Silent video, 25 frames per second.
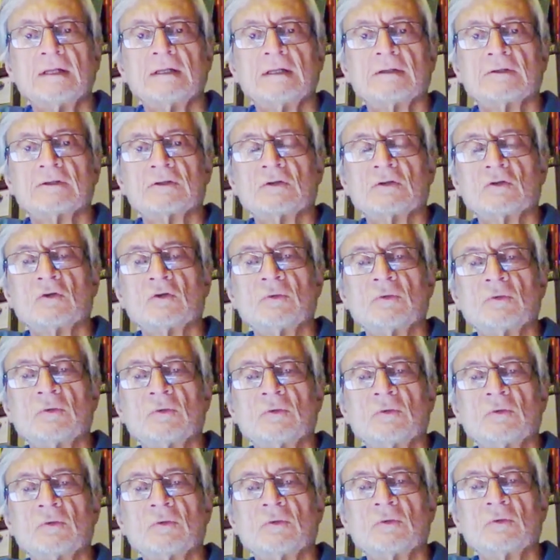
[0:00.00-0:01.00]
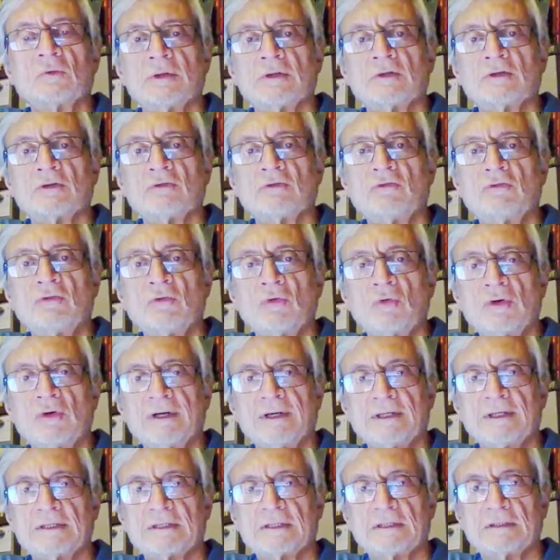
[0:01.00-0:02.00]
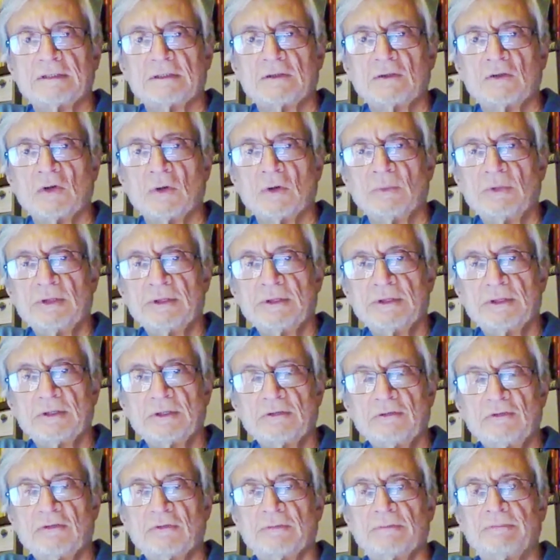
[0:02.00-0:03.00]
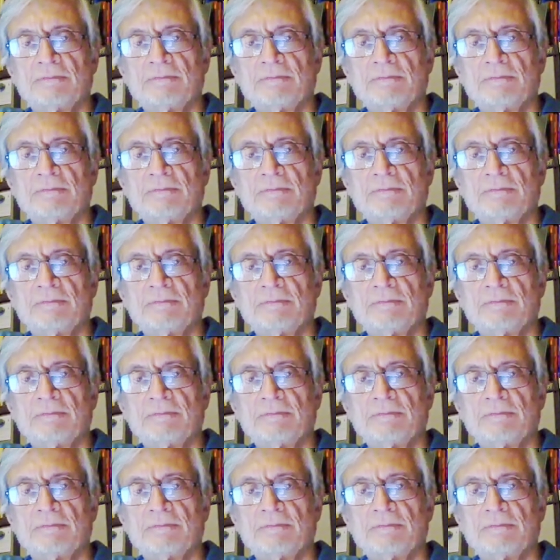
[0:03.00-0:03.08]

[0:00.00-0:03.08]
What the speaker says: So normally we talk about the four cases: nominative,